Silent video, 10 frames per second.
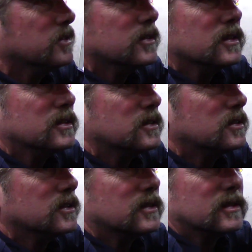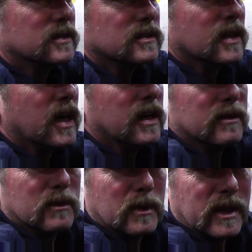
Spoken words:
this just is not what